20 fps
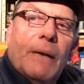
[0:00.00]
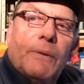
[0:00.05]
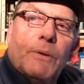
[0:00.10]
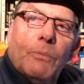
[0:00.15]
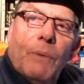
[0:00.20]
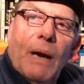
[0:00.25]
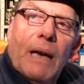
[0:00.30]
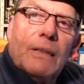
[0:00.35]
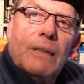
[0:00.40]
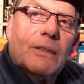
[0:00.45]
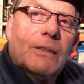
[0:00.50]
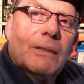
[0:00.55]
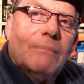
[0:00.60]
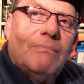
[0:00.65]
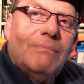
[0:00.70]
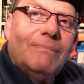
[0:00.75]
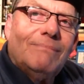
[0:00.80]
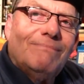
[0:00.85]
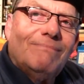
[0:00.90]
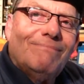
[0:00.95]
the race
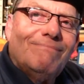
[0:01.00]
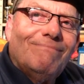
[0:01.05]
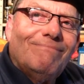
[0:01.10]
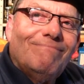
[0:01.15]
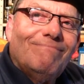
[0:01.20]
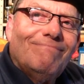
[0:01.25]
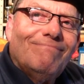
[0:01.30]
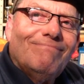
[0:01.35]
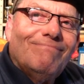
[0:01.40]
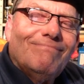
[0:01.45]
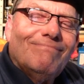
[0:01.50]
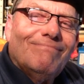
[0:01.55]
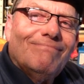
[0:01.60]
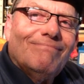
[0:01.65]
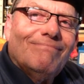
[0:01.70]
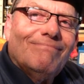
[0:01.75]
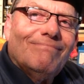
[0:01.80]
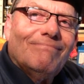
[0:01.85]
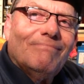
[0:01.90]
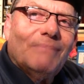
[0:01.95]

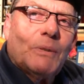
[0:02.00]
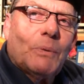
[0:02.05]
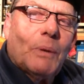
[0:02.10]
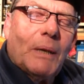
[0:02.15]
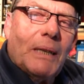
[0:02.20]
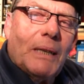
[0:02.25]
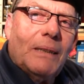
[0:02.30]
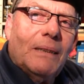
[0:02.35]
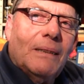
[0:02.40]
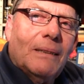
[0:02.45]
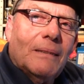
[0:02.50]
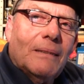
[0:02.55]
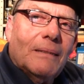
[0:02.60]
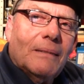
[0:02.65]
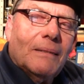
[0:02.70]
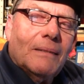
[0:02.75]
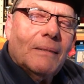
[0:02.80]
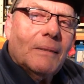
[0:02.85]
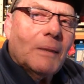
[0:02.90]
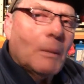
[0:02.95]
between
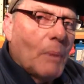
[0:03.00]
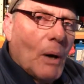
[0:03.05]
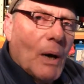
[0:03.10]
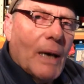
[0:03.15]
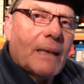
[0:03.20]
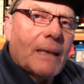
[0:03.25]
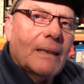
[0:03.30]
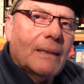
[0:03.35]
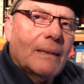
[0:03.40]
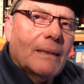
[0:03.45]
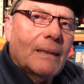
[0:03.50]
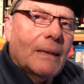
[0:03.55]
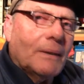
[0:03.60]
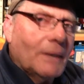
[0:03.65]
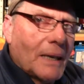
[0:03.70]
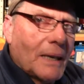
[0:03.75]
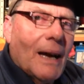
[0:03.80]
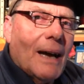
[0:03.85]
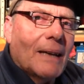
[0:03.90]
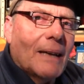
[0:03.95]
the bike and
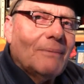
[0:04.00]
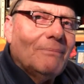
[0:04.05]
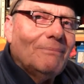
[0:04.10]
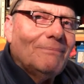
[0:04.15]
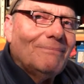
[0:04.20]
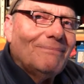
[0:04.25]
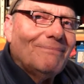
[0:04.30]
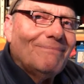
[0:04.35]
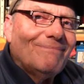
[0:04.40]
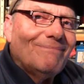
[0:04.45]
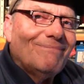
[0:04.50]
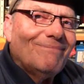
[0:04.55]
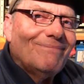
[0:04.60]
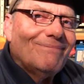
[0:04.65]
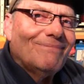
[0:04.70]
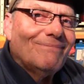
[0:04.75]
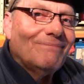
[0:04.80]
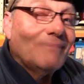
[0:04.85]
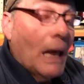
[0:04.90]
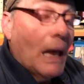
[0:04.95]
the cart.
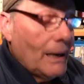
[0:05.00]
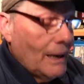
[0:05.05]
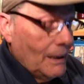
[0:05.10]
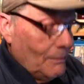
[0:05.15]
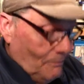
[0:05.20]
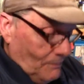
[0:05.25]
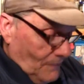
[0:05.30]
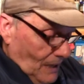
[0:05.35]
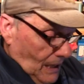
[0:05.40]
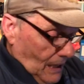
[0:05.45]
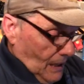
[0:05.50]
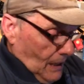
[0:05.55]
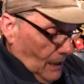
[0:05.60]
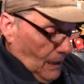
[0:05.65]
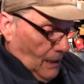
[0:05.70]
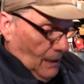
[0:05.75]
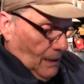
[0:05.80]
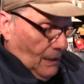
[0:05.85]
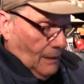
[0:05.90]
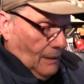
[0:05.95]
Okay.
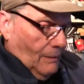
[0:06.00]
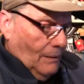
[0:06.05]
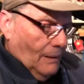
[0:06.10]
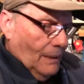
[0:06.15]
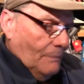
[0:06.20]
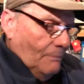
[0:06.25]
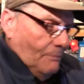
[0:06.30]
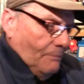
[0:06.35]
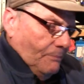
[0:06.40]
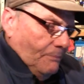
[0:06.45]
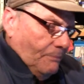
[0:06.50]
All right.